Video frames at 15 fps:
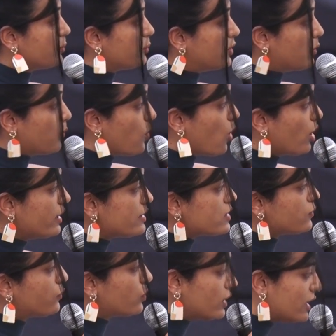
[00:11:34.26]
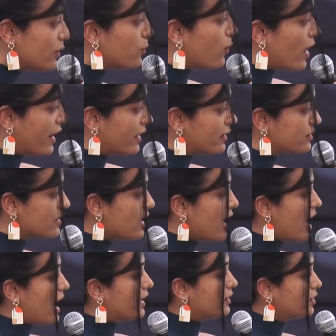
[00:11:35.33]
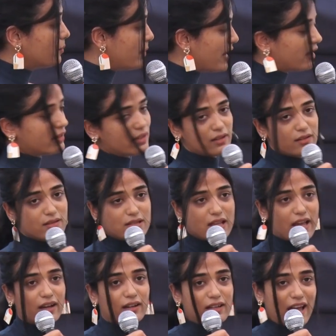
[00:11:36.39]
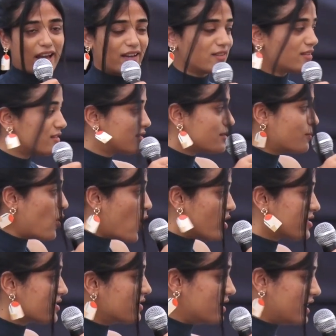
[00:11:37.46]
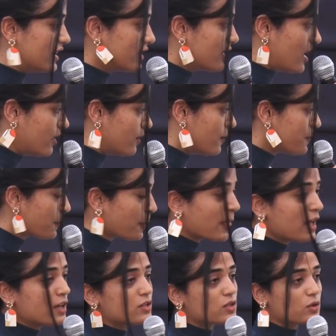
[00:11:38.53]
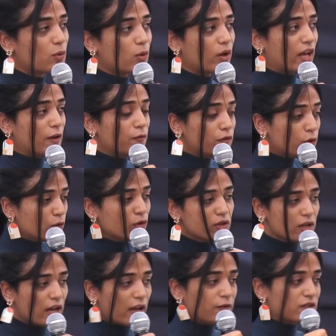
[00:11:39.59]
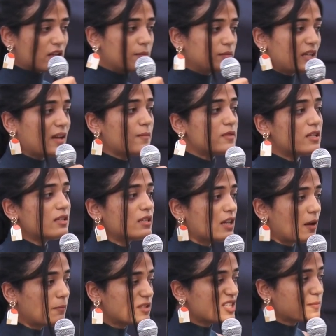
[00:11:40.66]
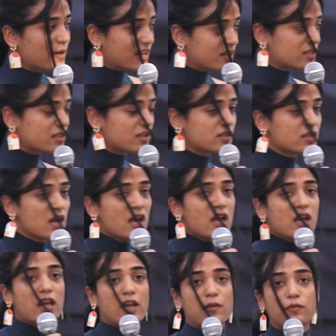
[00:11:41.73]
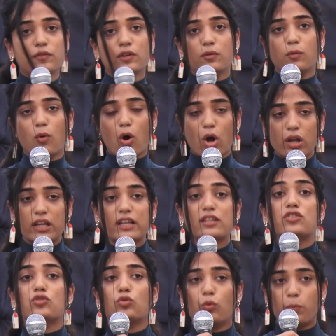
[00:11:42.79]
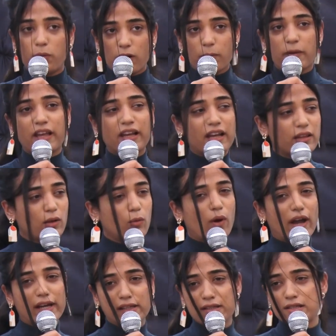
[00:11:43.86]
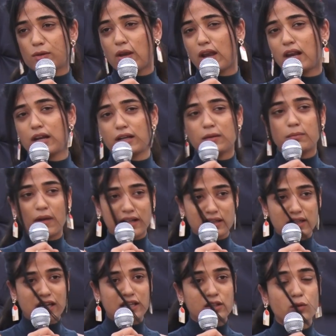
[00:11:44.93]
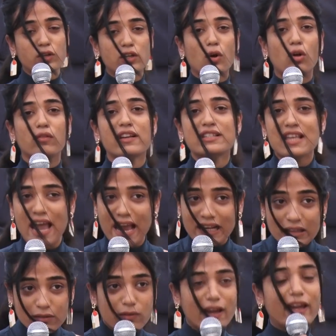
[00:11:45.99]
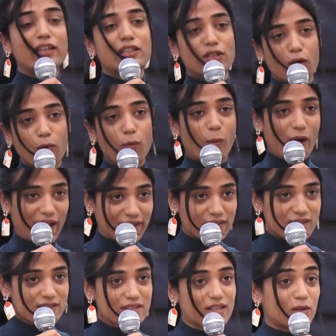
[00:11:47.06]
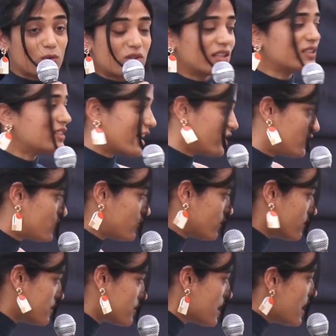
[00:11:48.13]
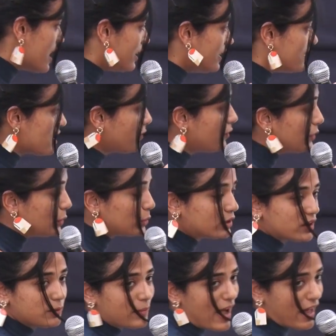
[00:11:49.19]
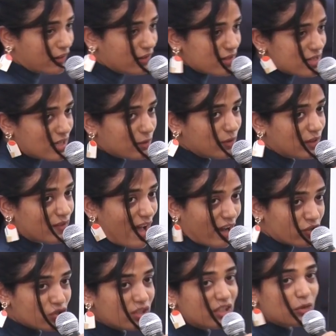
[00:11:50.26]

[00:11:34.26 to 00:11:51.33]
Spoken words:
the wall is fully white and the bed is like a nice moss green color. So if sometimes in some spaces, if the wall is super big and the white is looking a little mundane, you can always elevate your whites using textures. These are fluted panels that we've actually